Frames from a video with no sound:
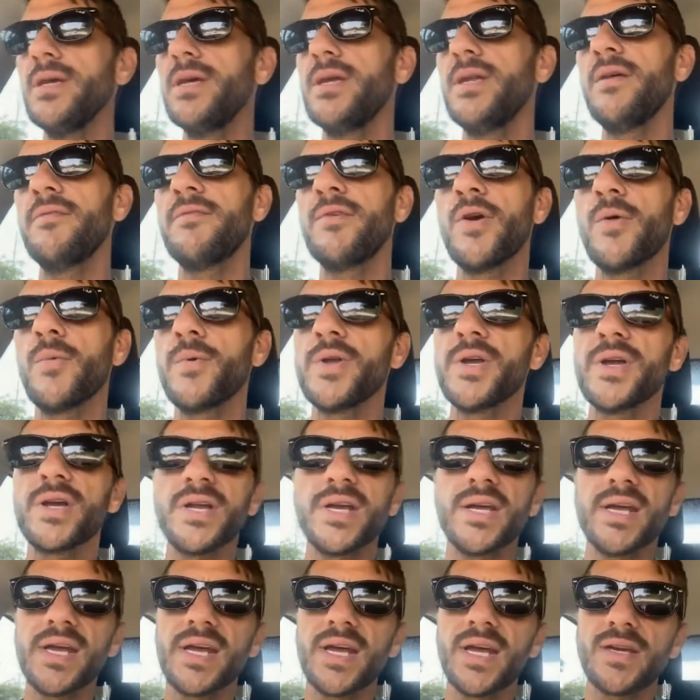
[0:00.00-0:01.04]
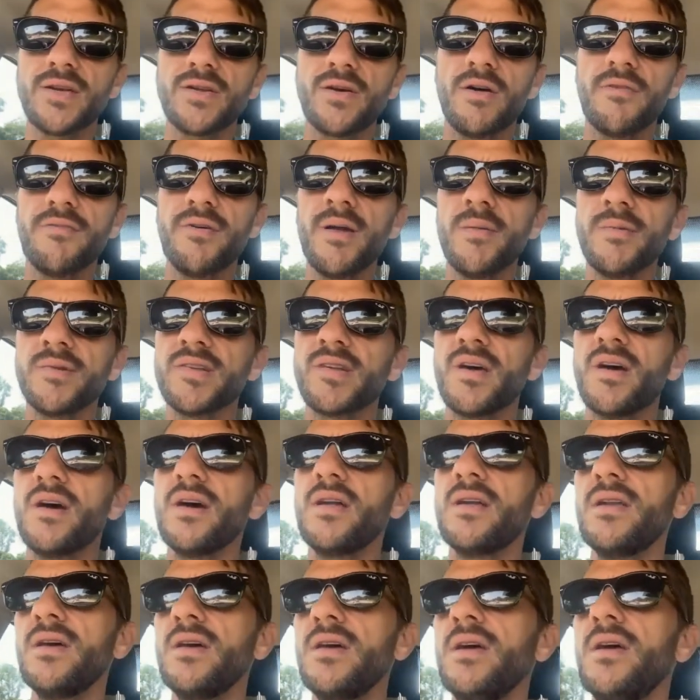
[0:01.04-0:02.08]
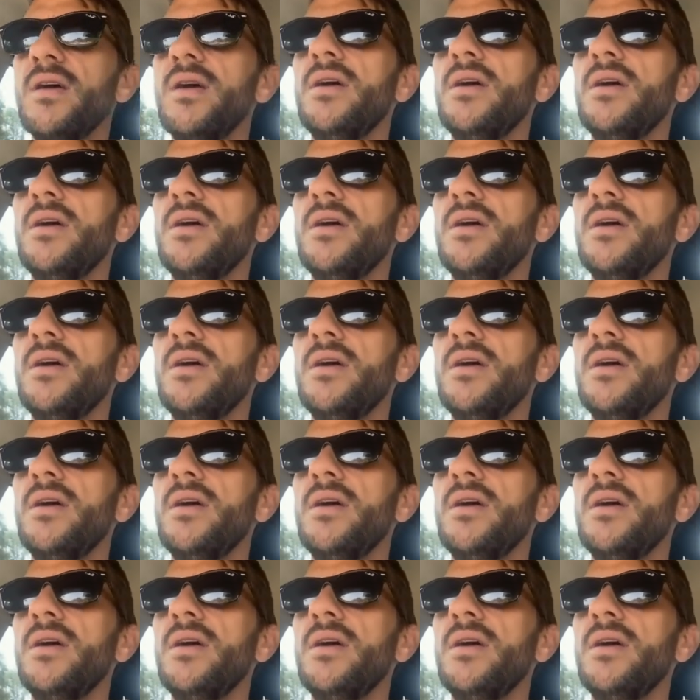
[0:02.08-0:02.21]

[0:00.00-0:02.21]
You never know when you're going to get kicked off Amazon.